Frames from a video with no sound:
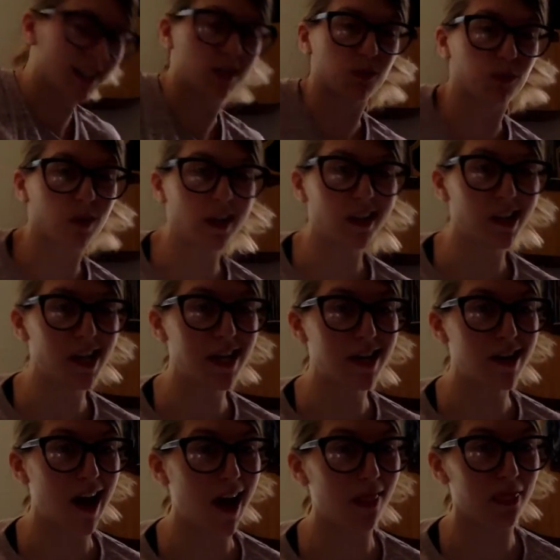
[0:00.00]
It's
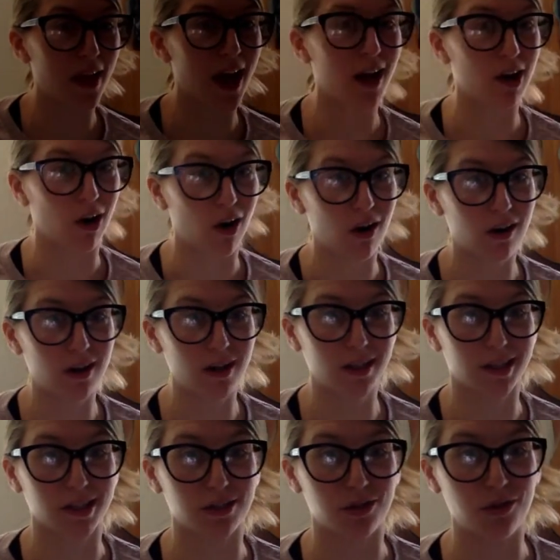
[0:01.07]
really not that hard
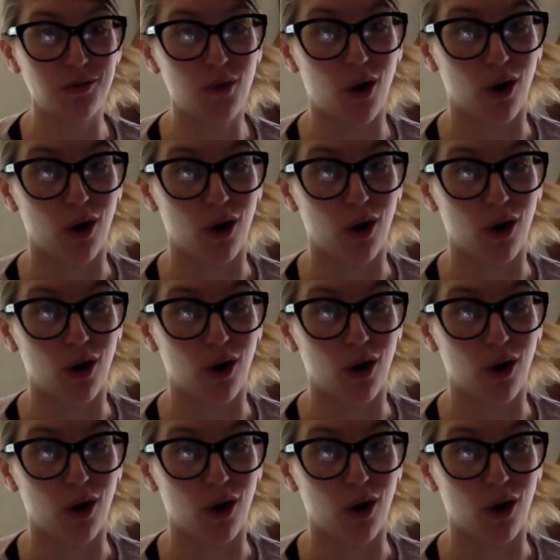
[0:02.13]
because you